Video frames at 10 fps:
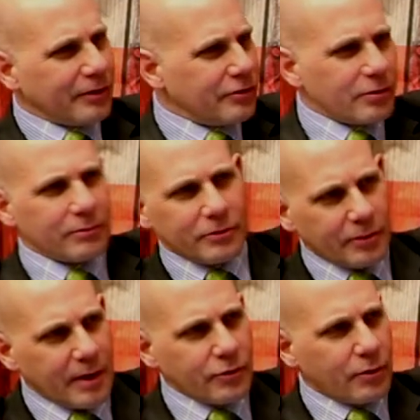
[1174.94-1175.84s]
and you're you're
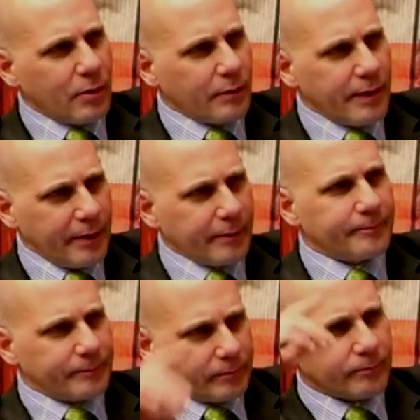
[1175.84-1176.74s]
on your own there. I'm
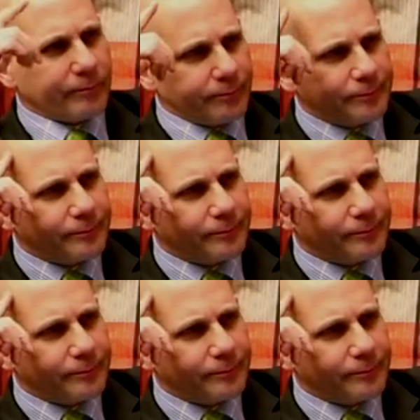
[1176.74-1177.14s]
single.